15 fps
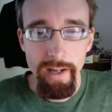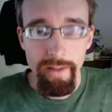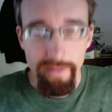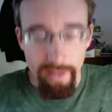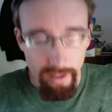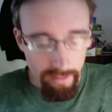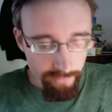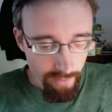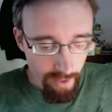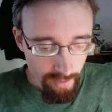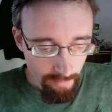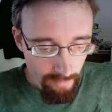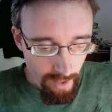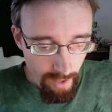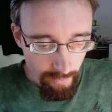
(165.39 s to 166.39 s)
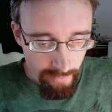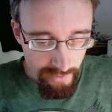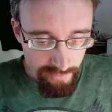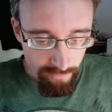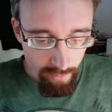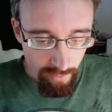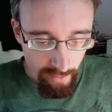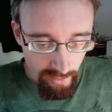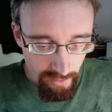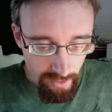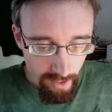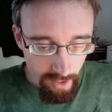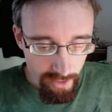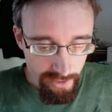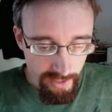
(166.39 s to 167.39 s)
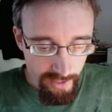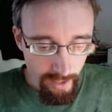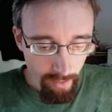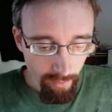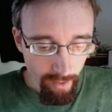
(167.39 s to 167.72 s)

The other volume knob is for the guitar sound.